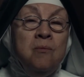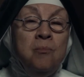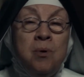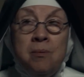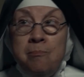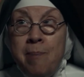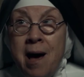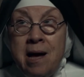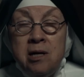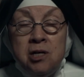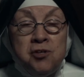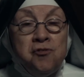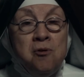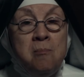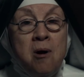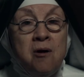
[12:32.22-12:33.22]
We're
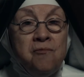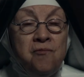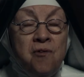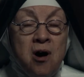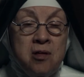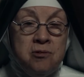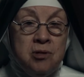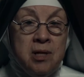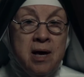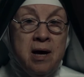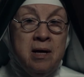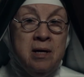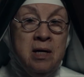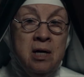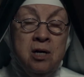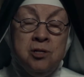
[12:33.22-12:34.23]
banished from our
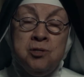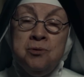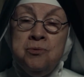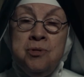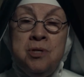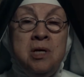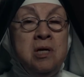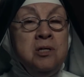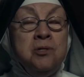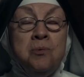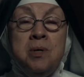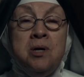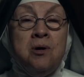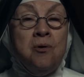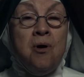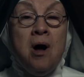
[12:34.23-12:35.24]
fatherland. To thee do
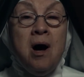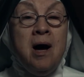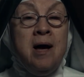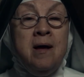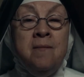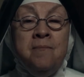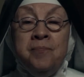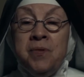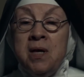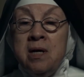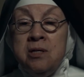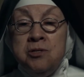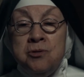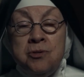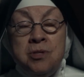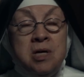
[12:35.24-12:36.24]
we cry.
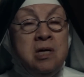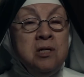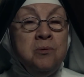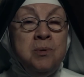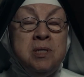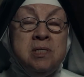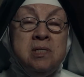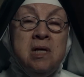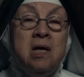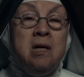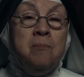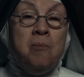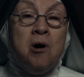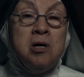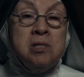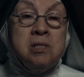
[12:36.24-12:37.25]
To thee do we send
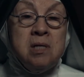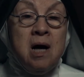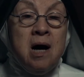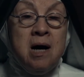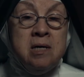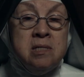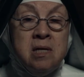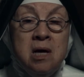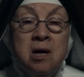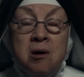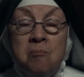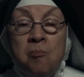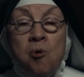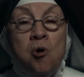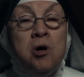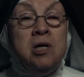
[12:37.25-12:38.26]
up our sighs,
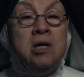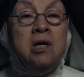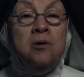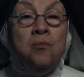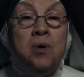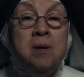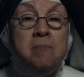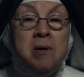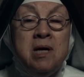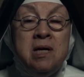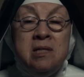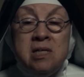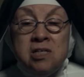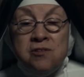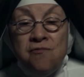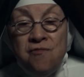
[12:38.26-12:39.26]
mourning and weeping
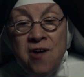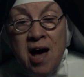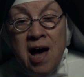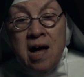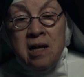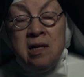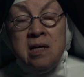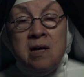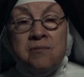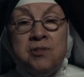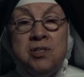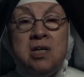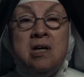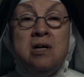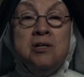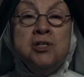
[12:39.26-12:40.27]
in this valley of
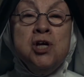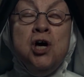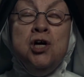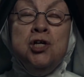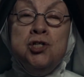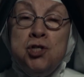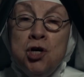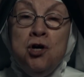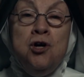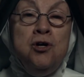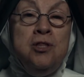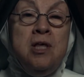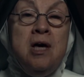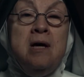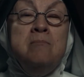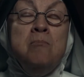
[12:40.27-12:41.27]
tears.
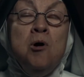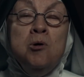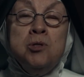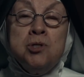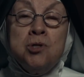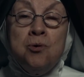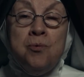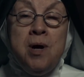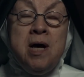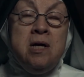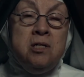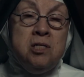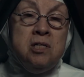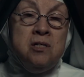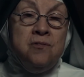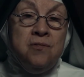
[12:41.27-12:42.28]
Turn then, most
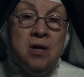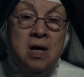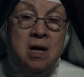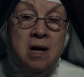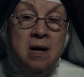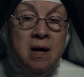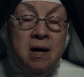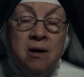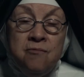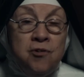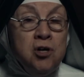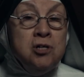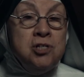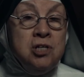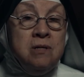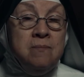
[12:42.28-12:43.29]
gracious
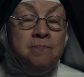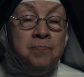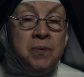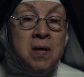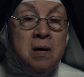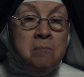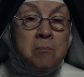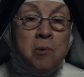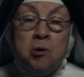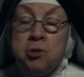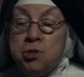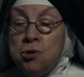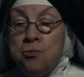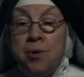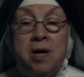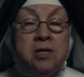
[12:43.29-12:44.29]
Virgin,
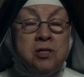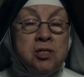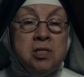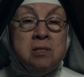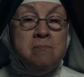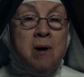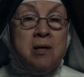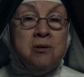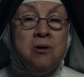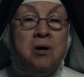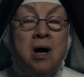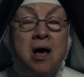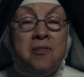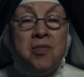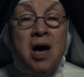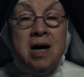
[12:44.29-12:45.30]
most gracious Mother,
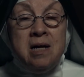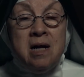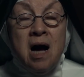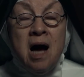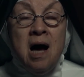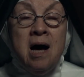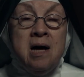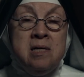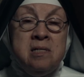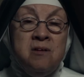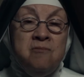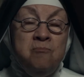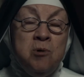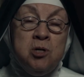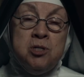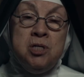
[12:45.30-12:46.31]
thine eyes
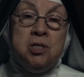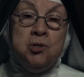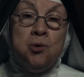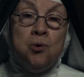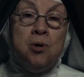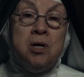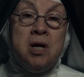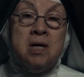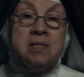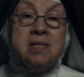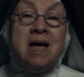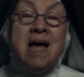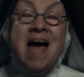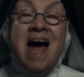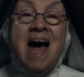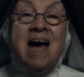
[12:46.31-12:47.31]
of mercy toward us.
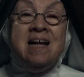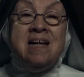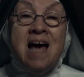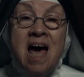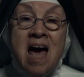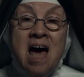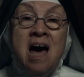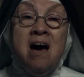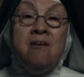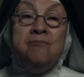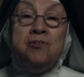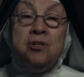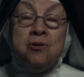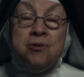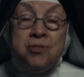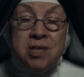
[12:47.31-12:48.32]
And
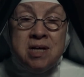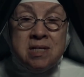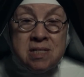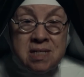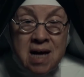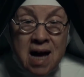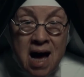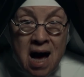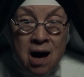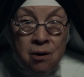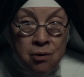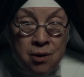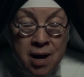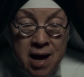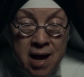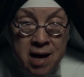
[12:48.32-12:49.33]
after this,
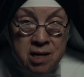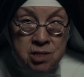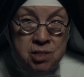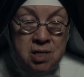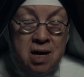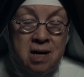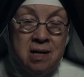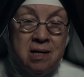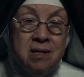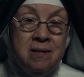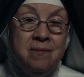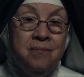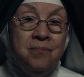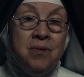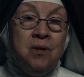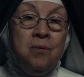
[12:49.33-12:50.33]
our exile,
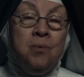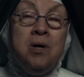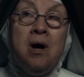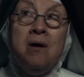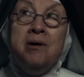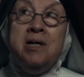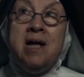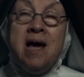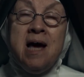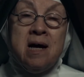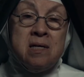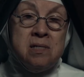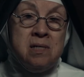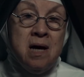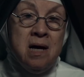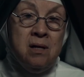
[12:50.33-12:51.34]
we are in
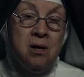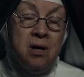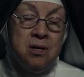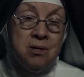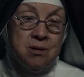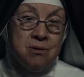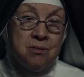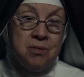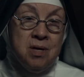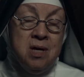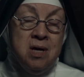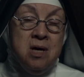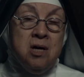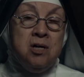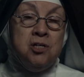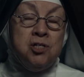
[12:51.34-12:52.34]
exile on earth.
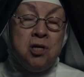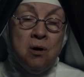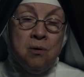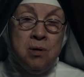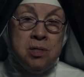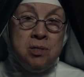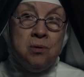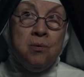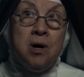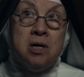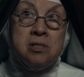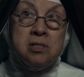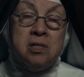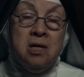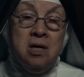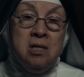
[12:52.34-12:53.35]
Show unto
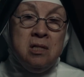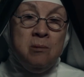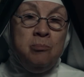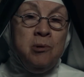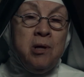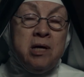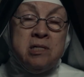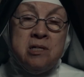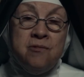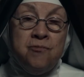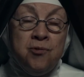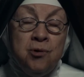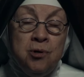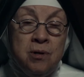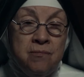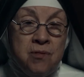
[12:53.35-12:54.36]
us the blessed
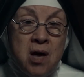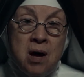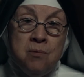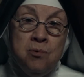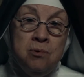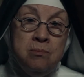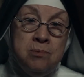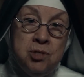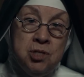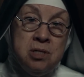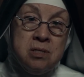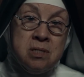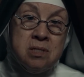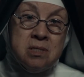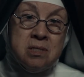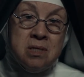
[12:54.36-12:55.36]
fruit of thy womb,
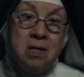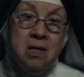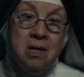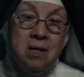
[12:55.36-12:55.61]
Jesus.